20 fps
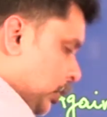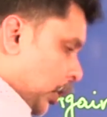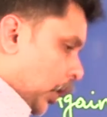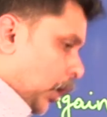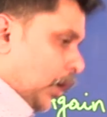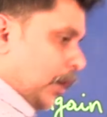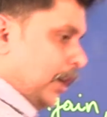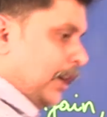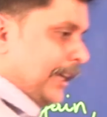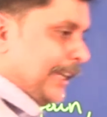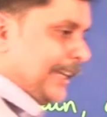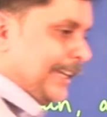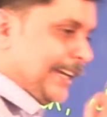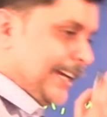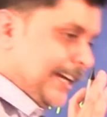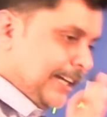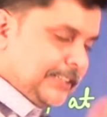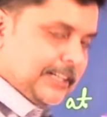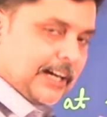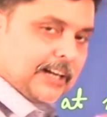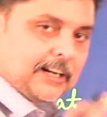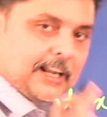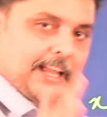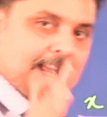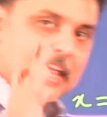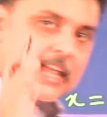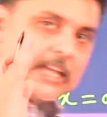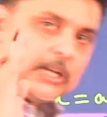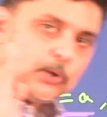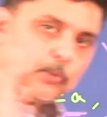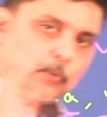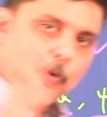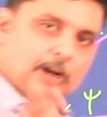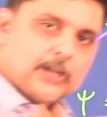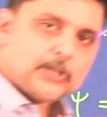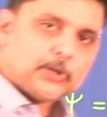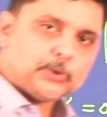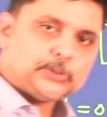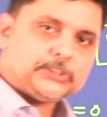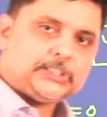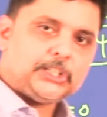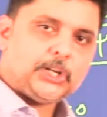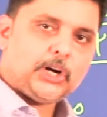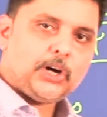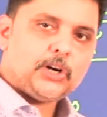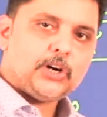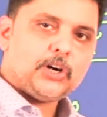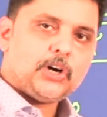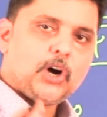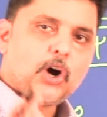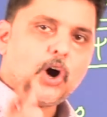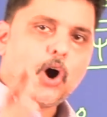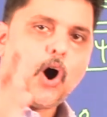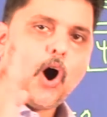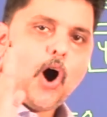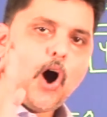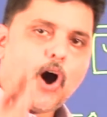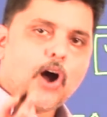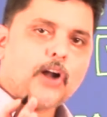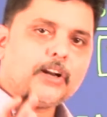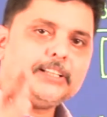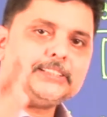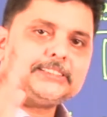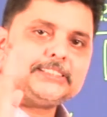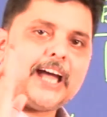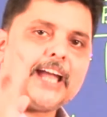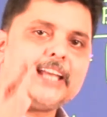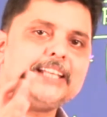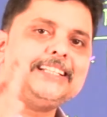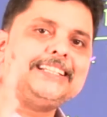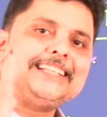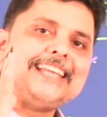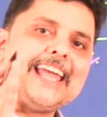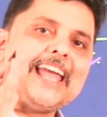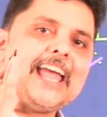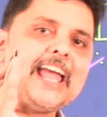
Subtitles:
So either a equal to 0 or sin ka